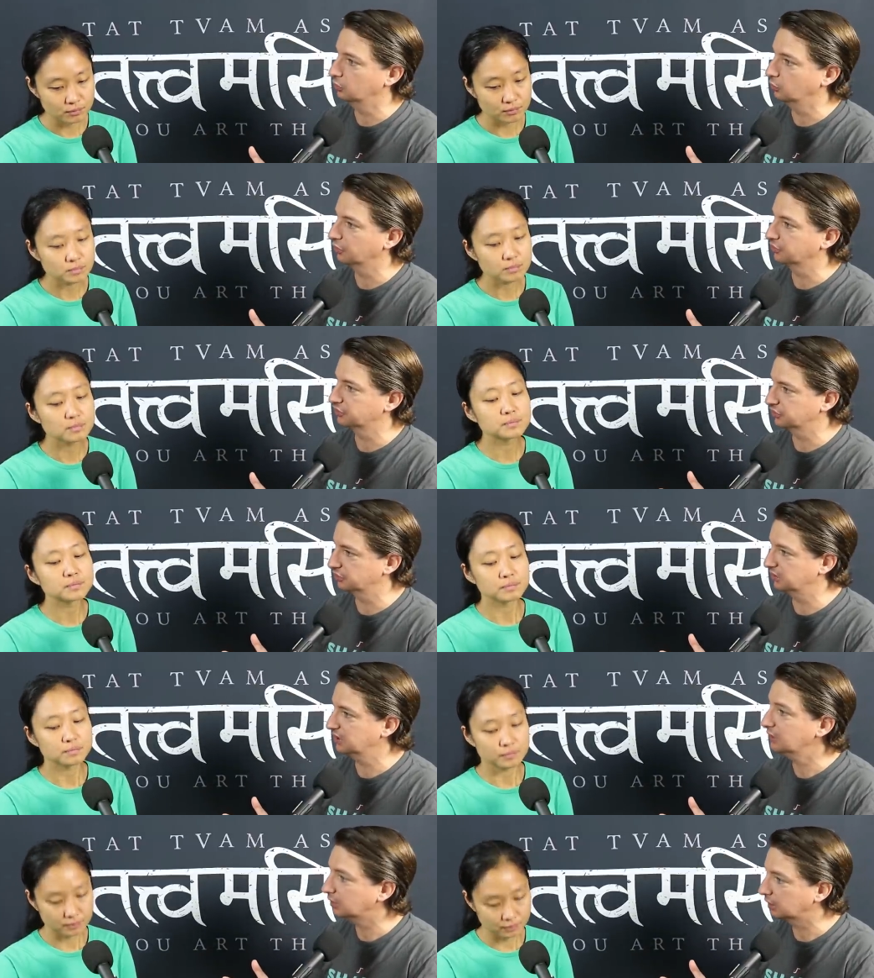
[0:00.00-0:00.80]
Speaker 1: who wants to
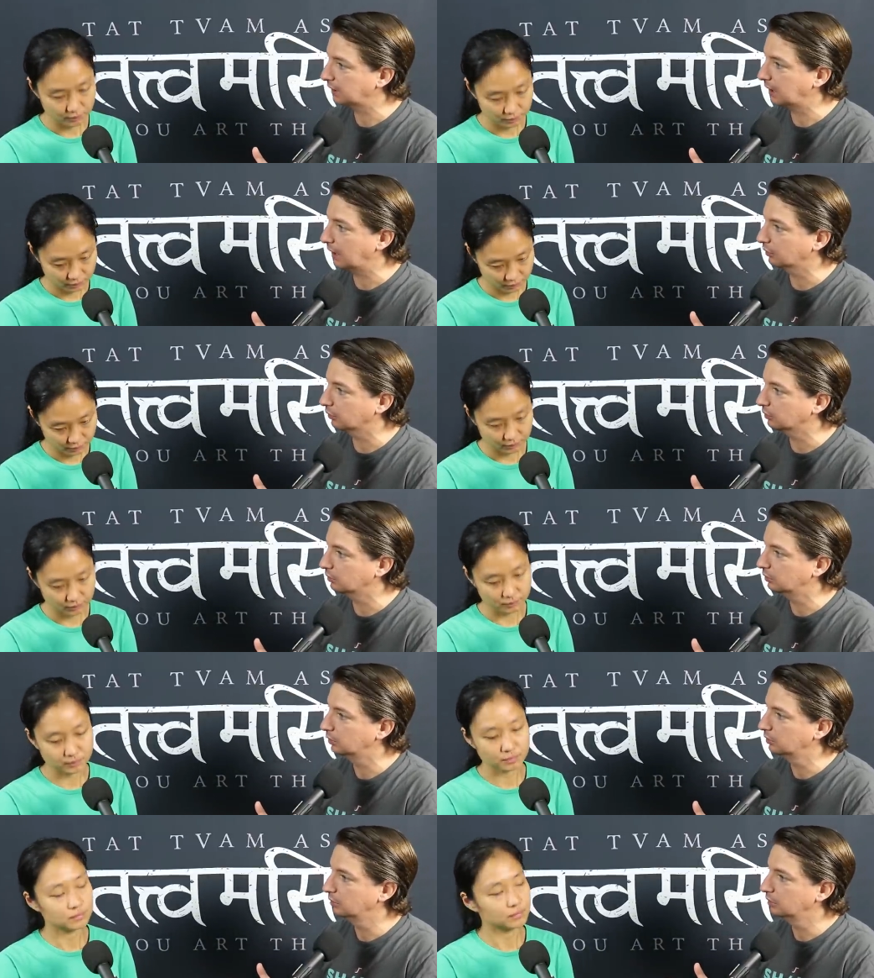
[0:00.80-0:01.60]
steal the cattle.
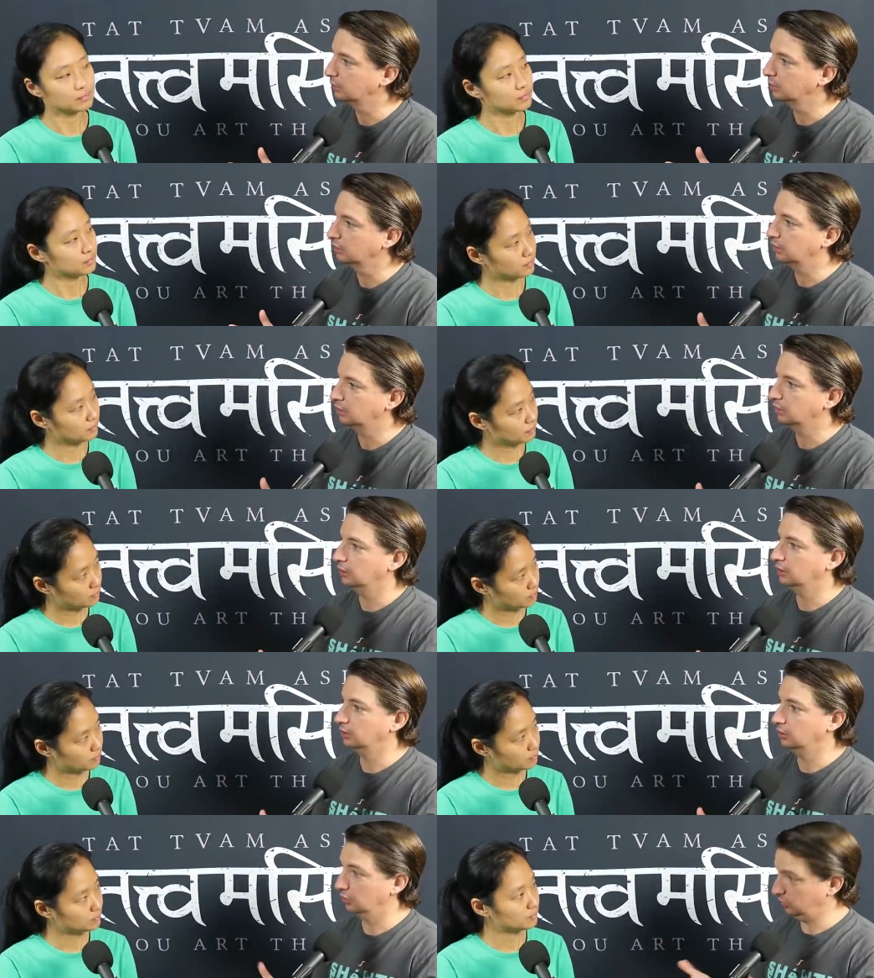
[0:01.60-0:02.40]

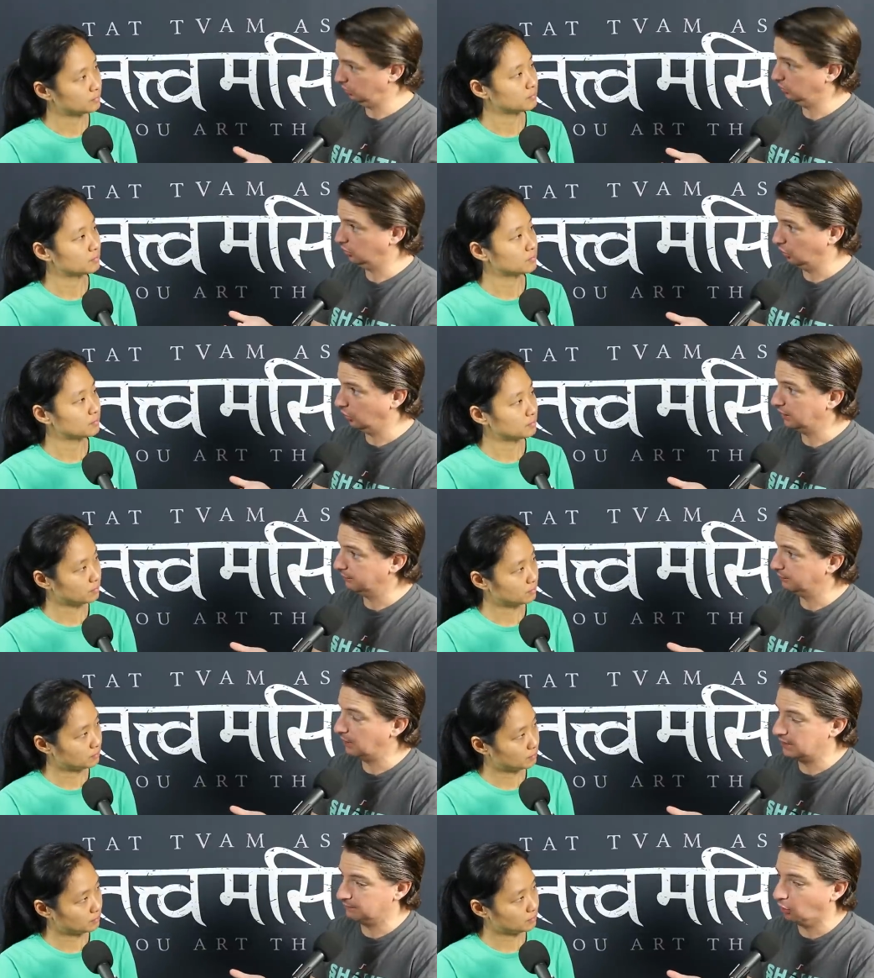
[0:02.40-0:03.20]

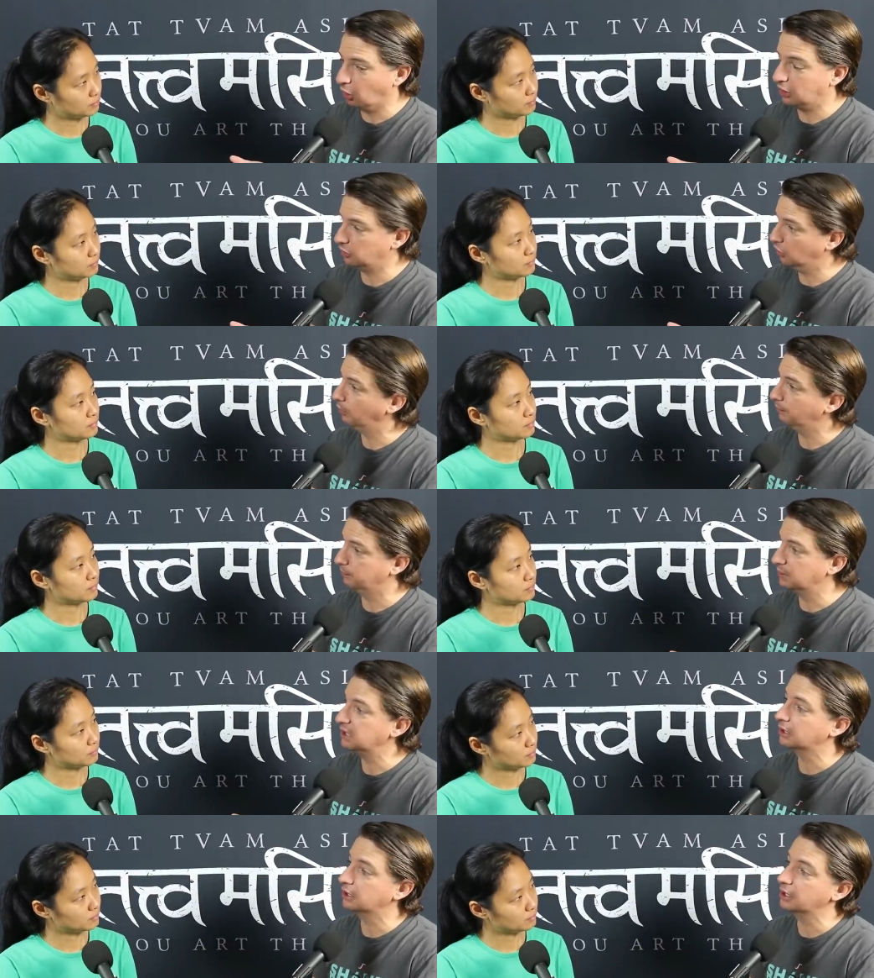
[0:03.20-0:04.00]
It might not
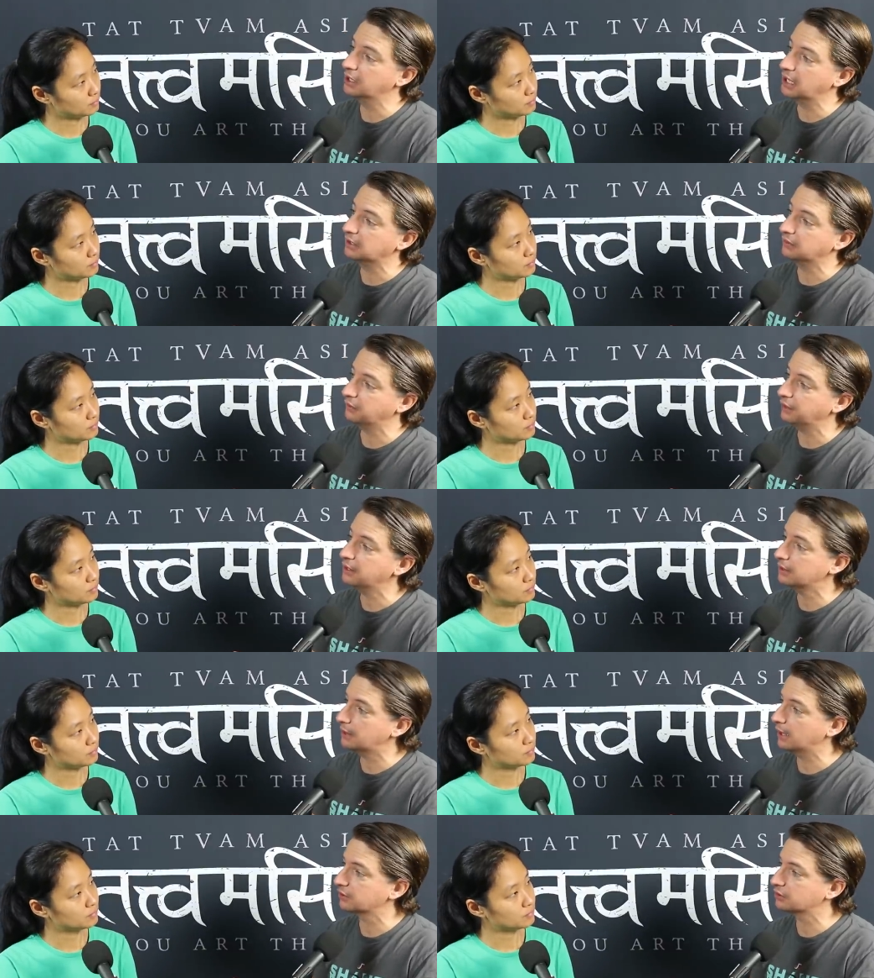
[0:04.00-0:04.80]
be an innate
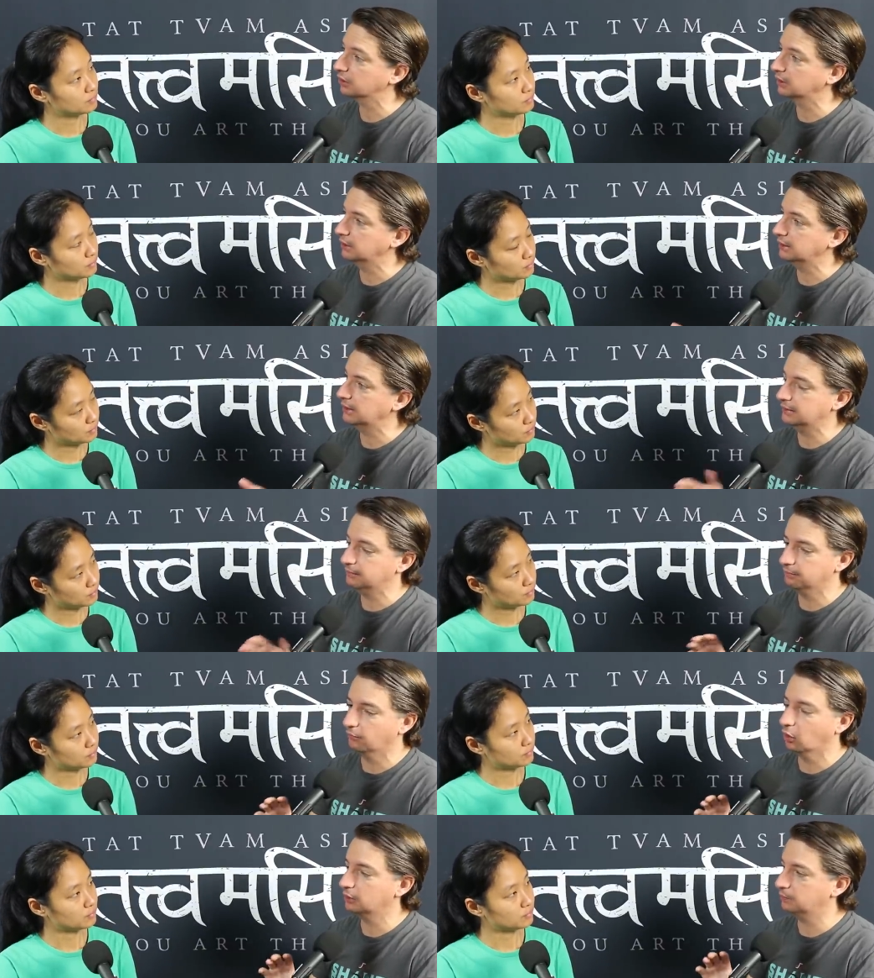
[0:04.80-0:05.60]
thing, actually. It
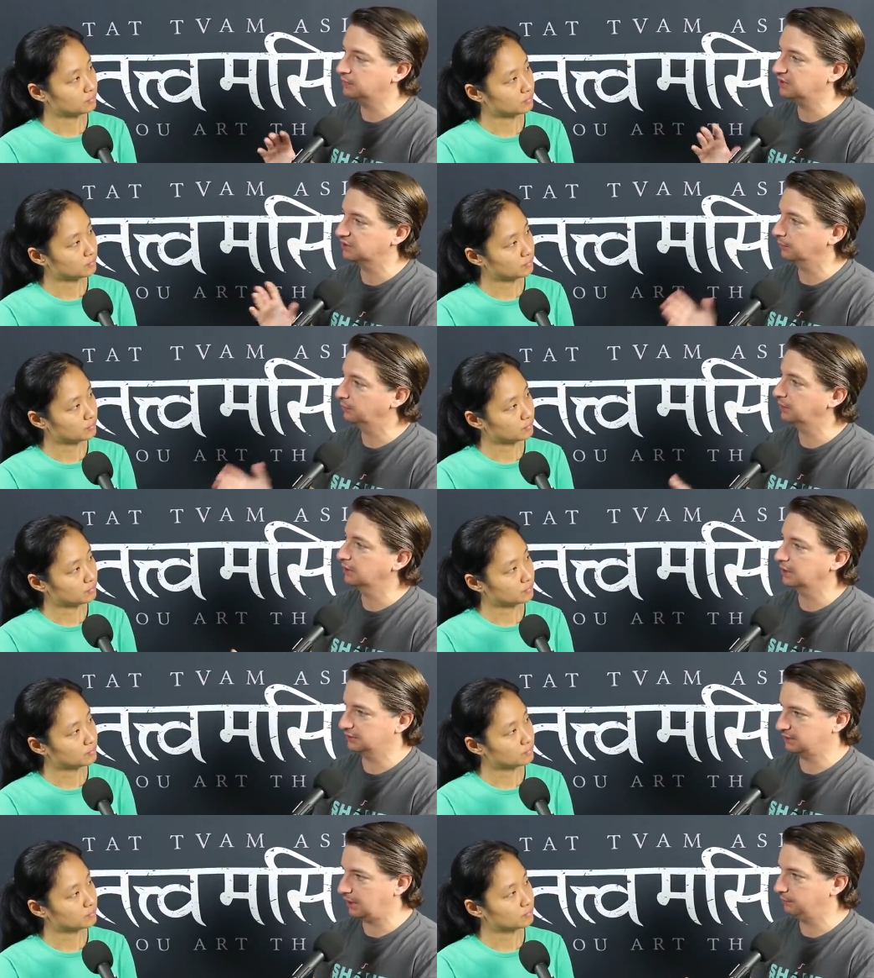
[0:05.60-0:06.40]
might be something
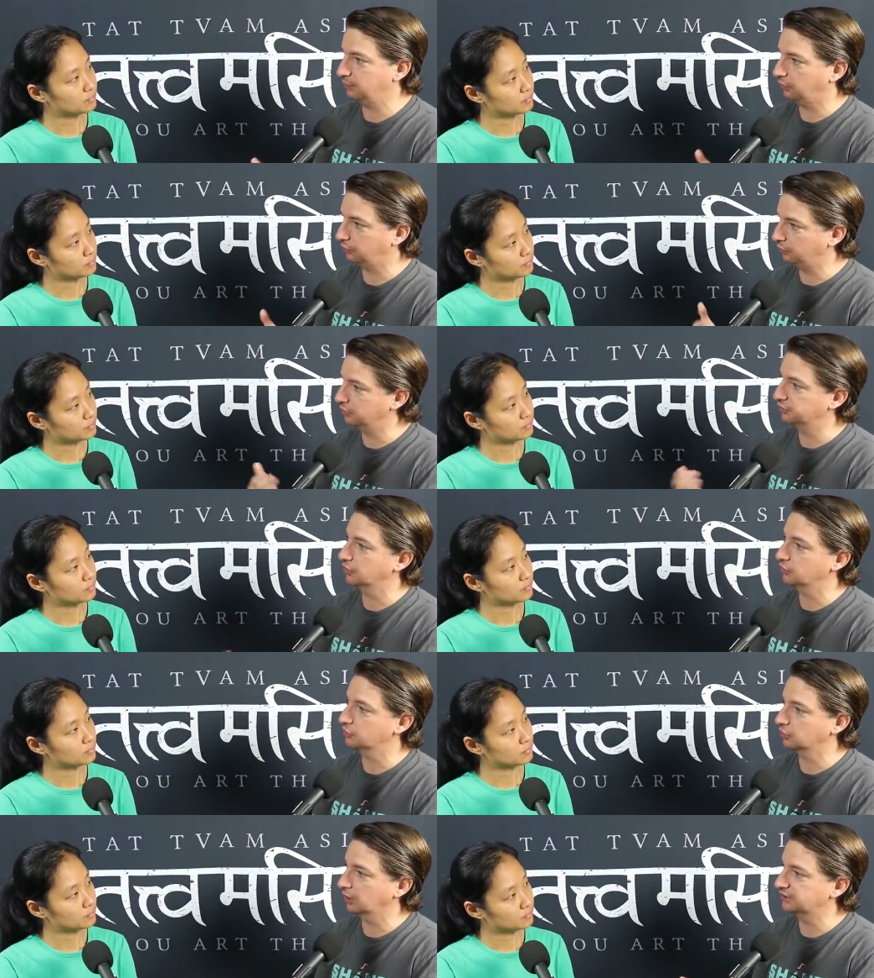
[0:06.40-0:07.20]
that's happened through the
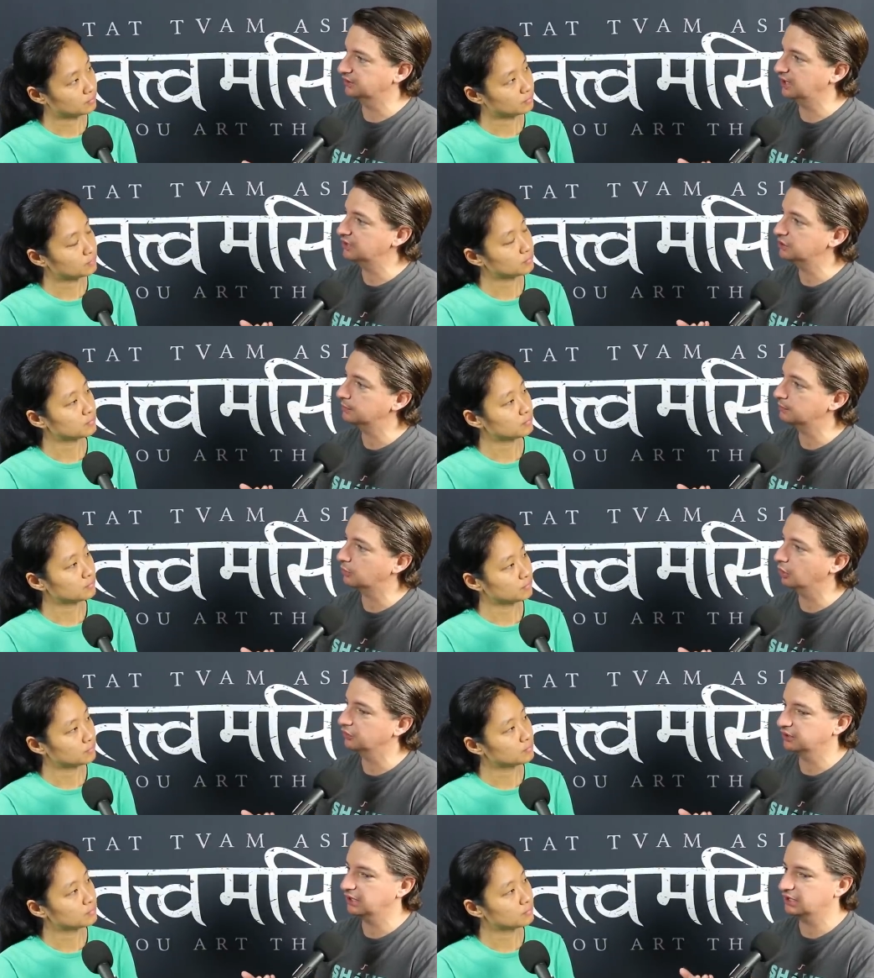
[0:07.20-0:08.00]
socialization
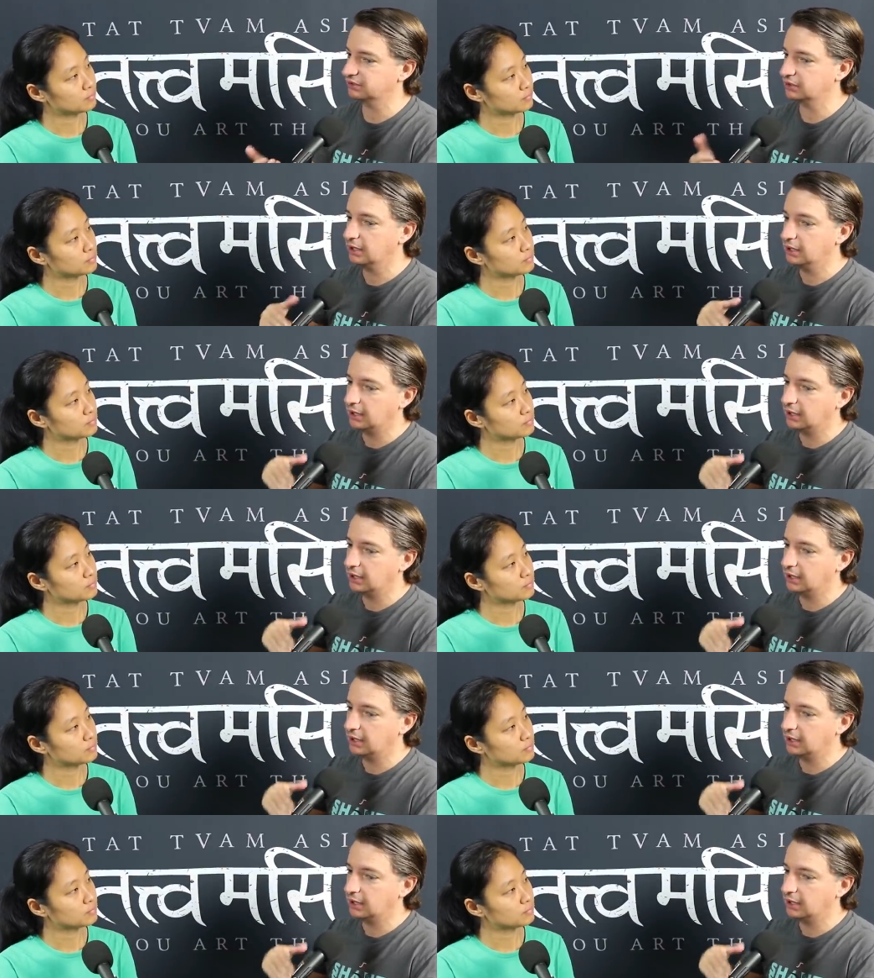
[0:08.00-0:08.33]
process.